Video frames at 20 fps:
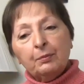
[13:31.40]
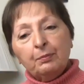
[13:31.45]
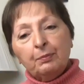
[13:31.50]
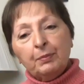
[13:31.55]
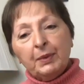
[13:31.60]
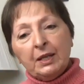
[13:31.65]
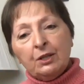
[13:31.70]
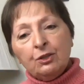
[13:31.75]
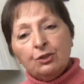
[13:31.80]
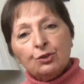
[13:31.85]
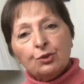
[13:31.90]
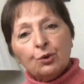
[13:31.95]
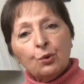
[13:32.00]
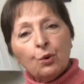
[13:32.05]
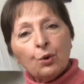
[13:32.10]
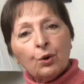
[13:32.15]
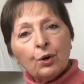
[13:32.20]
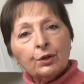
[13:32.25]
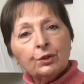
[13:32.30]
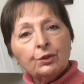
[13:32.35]
Be
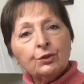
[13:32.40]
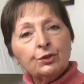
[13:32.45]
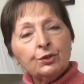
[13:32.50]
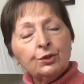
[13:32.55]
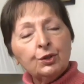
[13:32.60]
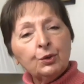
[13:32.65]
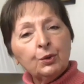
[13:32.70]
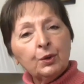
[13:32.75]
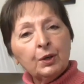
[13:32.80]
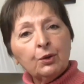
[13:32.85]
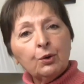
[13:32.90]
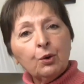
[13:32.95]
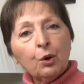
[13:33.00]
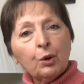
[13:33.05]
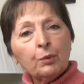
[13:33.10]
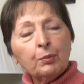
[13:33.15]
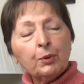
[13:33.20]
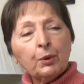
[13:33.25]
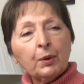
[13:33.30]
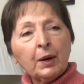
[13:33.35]
sure to
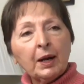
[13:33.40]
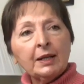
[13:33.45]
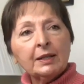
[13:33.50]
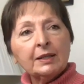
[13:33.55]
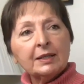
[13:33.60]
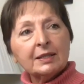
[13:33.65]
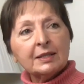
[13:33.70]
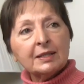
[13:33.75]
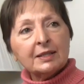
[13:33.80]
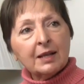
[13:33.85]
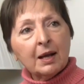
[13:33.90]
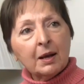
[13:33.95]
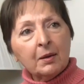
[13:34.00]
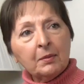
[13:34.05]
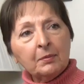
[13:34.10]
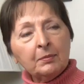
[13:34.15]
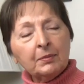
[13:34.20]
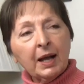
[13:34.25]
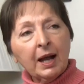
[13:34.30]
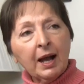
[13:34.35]
incorporate
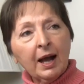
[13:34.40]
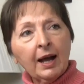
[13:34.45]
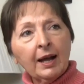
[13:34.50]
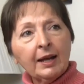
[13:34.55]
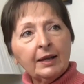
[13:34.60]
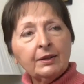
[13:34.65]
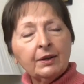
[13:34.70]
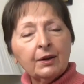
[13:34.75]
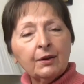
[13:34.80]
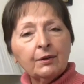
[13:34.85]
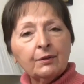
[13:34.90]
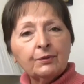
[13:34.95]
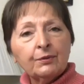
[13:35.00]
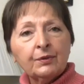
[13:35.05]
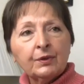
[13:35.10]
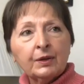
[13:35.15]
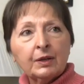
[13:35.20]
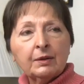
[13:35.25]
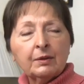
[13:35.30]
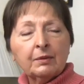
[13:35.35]
some kind of
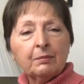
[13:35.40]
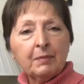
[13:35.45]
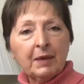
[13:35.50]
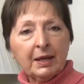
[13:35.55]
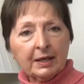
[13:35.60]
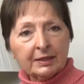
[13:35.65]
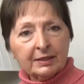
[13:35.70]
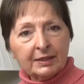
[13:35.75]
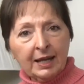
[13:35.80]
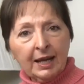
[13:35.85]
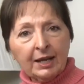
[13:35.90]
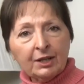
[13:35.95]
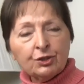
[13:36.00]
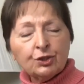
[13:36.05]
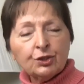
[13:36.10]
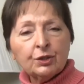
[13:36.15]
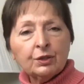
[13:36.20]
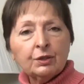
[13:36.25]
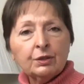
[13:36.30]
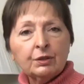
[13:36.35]

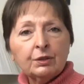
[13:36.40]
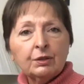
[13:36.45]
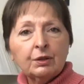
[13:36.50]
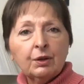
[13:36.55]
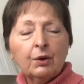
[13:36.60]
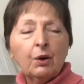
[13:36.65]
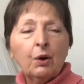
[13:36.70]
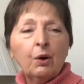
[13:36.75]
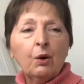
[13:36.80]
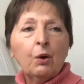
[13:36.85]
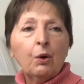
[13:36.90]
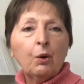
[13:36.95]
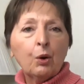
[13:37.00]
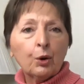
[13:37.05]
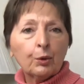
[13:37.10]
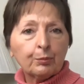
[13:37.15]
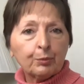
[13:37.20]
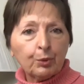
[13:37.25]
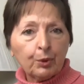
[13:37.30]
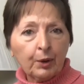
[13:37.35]
meditation
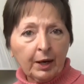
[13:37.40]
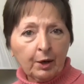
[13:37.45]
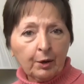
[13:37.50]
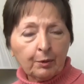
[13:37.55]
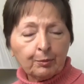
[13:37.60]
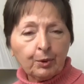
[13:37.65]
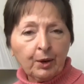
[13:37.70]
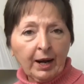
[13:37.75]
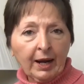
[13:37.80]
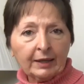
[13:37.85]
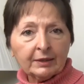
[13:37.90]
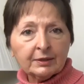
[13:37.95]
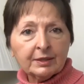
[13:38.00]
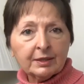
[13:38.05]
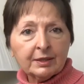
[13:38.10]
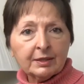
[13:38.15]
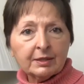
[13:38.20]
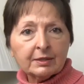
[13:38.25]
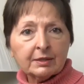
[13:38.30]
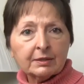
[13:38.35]
or prayer
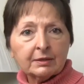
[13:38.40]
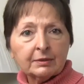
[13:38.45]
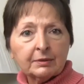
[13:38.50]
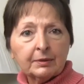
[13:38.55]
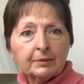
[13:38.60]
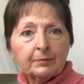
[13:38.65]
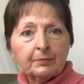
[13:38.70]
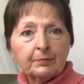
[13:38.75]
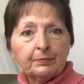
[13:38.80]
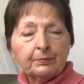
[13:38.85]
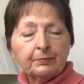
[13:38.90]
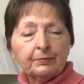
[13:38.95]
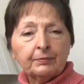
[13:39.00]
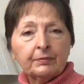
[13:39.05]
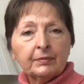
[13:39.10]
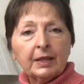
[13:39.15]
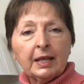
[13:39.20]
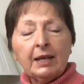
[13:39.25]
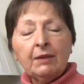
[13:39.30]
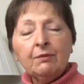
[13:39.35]
practice,
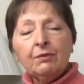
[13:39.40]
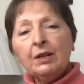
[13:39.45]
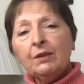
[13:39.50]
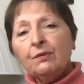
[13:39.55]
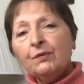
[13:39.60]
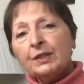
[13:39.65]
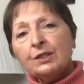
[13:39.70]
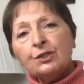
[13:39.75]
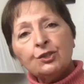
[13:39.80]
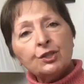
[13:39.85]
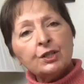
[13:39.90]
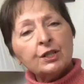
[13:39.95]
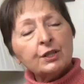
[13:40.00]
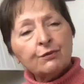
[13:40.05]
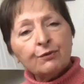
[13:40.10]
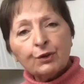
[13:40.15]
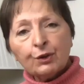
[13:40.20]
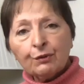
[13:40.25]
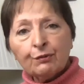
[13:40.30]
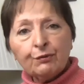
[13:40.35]
even if it's just
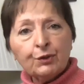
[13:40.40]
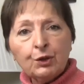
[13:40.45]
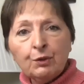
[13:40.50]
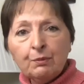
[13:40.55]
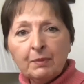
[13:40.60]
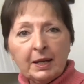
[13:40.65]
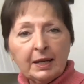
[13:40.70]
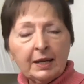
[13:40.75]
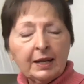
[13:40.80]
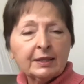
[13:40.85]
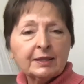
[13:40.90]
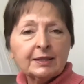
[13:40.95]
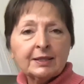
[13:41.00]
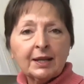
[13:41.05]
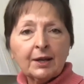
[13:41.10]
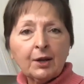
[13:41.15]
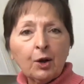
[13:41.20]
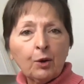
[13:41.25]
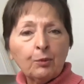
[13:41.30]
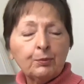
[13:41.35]
for a few minutes, to
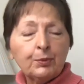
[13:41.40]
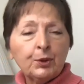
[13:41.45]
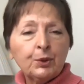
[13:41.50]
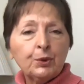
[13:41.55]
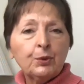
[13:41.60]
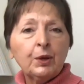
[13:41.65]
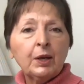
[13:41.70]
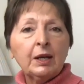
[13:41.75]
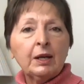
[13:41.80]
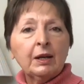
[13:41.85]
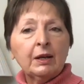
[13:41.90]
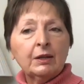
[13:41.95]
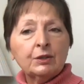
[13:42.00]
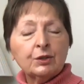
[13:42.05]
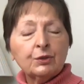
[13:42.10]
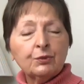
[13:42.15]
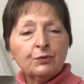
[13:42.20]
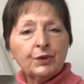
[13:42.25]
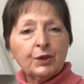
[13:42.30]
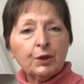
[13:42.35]
help you
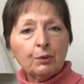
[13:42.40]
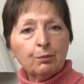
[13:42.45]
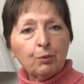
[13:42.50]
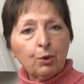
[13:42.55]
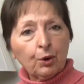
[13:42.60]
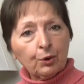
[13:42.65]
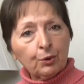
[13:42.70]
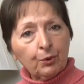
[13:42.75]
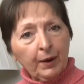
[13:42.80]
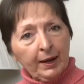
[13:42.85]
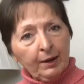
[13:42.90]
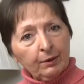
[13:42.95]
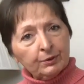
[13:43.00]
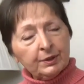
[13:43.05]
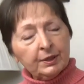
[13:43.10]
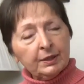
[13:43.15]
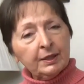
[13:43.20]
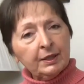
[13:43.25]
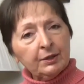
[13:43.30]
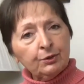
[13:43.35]
to feel more
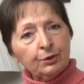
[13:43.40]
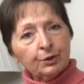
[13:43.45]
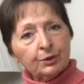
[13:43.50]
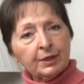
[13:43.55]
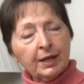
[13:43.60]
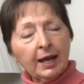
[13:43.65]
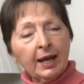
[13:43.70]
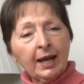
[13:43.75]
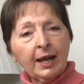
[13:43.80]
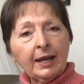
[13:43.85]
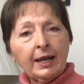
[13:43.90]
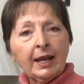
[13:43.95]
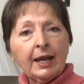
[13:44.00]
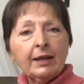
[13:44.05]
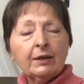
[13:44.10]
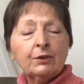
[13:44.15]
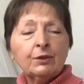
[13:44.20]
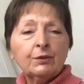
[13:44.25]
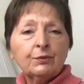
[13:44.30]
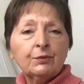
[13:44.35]
grounded in your day
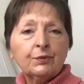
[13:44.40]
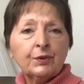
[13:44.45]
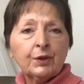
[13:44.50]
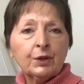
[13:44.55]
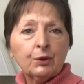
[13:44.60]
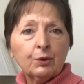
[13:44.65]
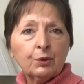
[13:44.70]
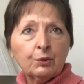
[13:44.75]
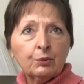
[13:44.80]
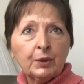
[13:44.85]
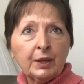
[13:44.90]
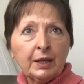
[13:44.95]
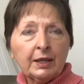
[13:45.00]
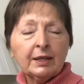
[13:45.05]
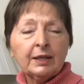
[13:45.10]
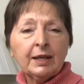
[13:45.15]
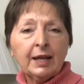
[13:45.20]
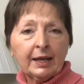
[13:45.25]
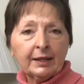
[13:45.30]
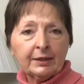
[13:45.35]
and to feel
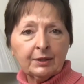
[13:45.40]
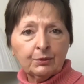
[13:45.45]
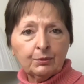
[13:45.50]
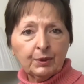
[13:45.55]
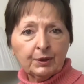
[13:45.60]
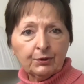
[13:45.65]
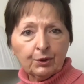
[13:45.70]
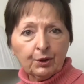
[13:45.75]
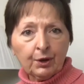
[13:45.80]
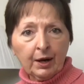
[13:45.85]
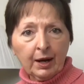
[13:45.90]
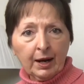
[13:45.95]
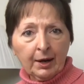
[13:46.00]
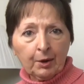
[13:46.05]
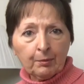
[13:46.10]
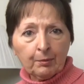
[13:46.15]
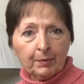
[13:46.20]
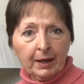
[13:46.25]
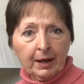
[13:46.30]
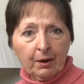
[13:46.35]
reconnected with your
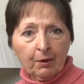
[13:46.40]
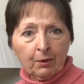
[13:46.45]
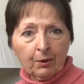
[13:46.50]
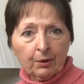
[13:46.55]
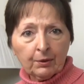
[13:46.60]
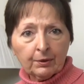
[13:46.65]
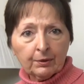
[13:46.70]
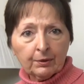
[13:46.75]
higher power.